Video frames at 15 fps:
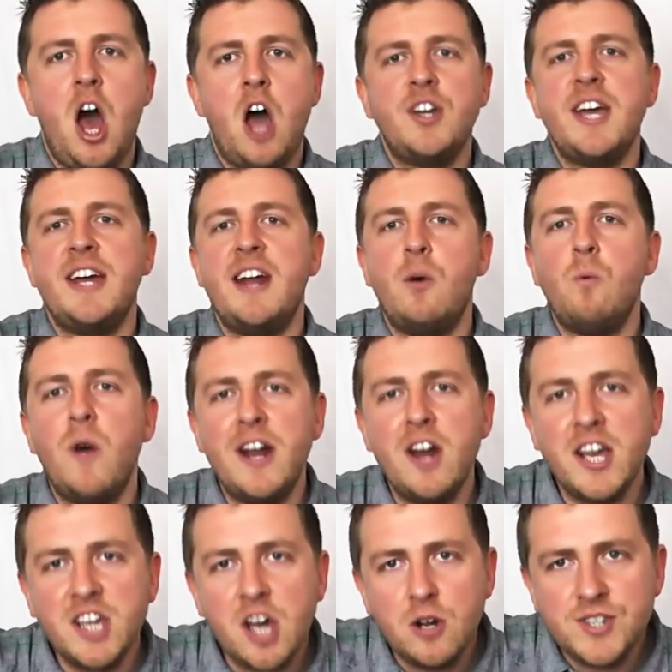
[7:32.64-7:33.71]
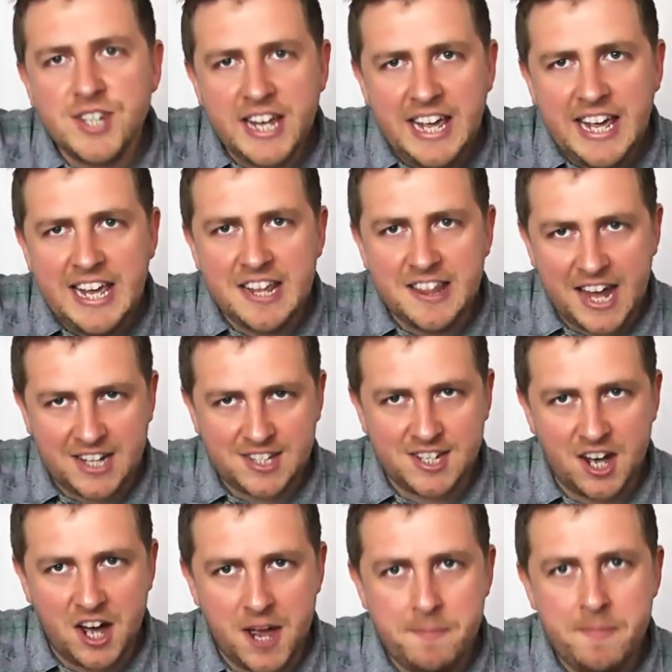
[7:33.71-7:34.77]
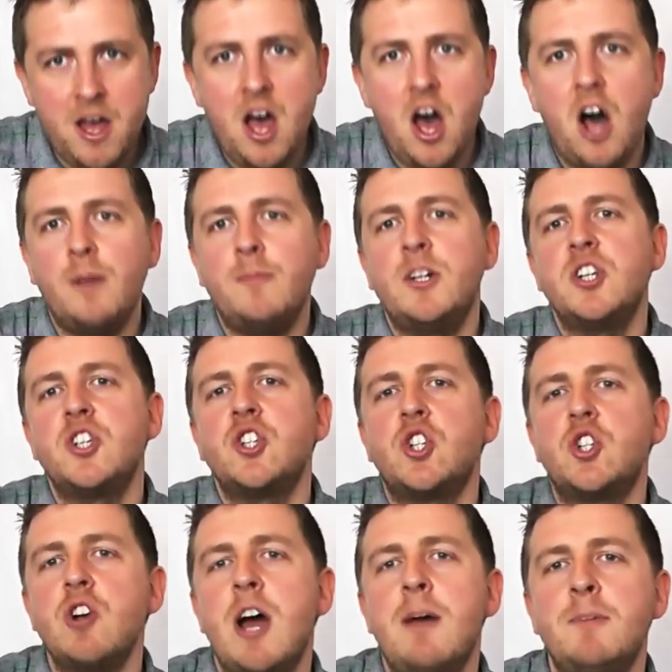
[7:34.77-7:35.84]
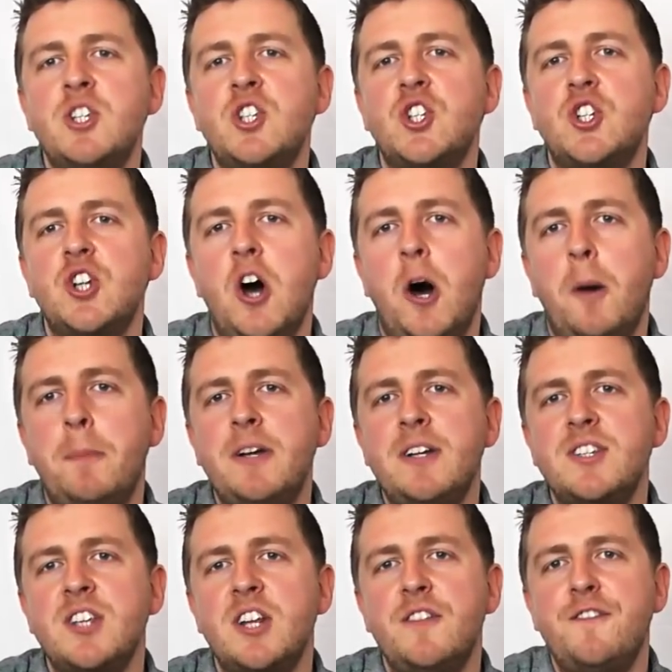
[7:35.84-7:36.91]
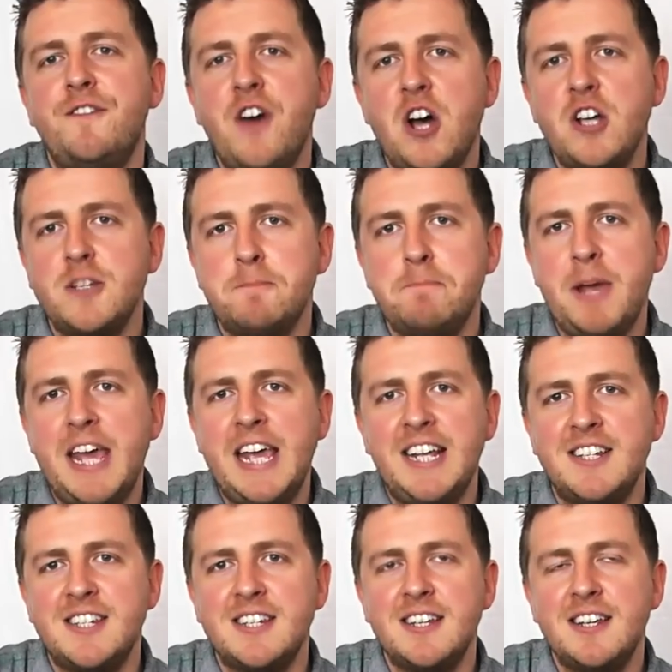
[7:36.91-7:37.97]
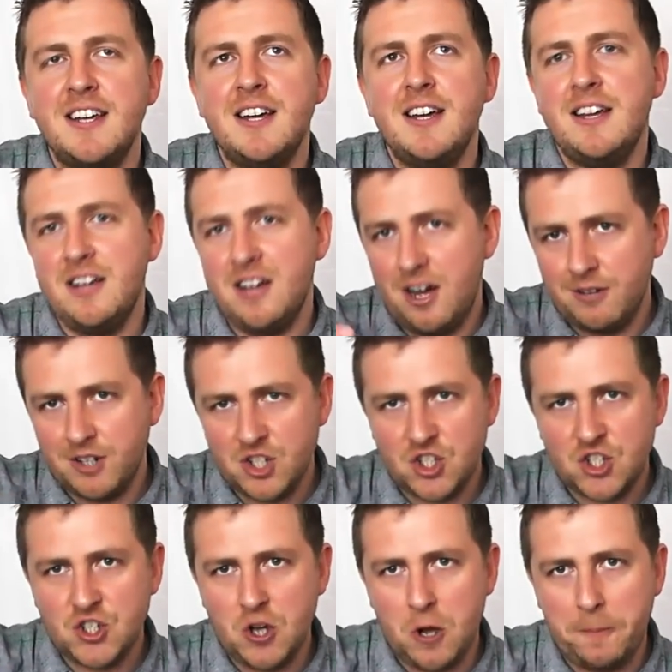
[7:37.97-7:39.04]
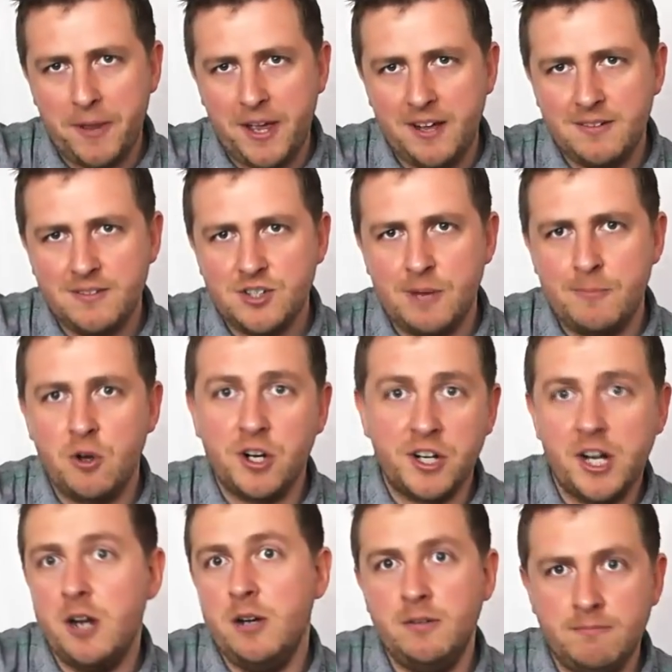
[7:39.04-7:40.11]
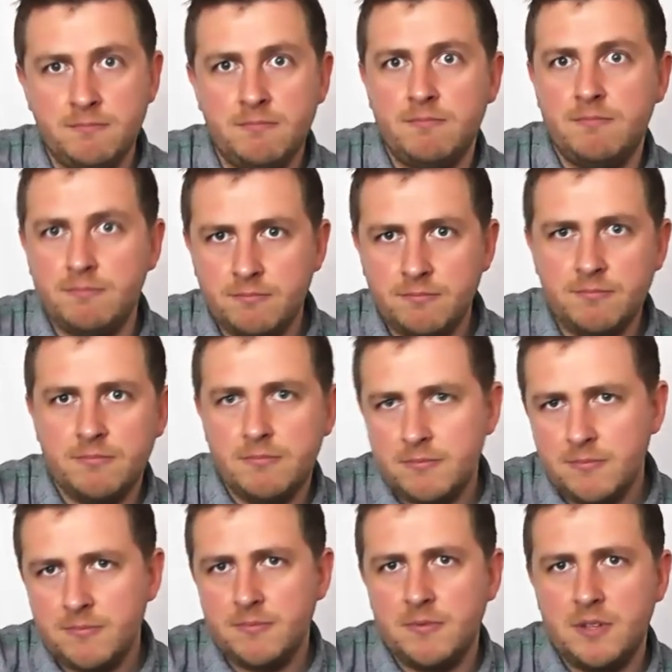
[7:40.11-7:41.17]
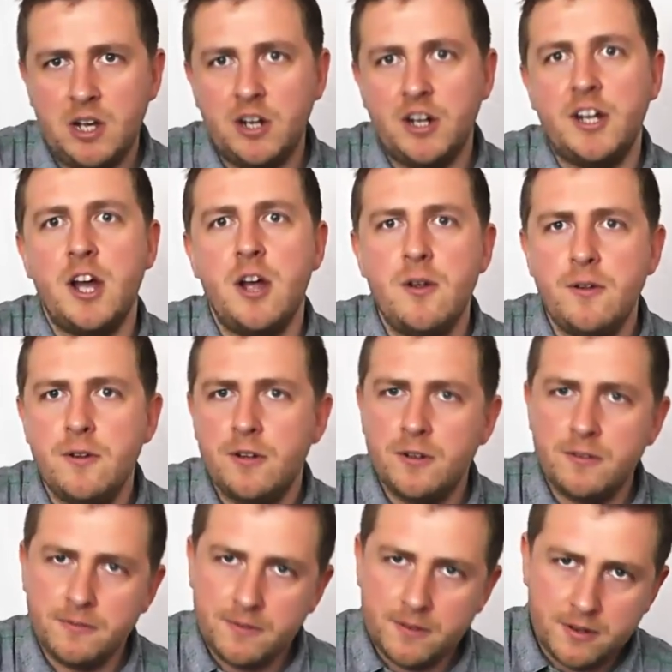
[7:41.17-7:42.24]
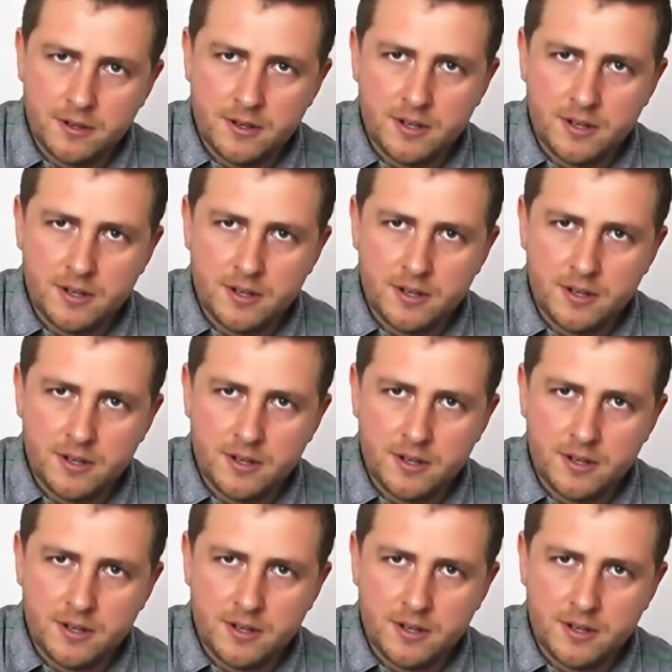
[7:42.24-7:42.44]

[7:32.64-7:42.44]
Okay, now when I go to E that time, I'm going to strum and stop. So the first beat I'm going to stop it. So I'm not going to go, I'm going to go.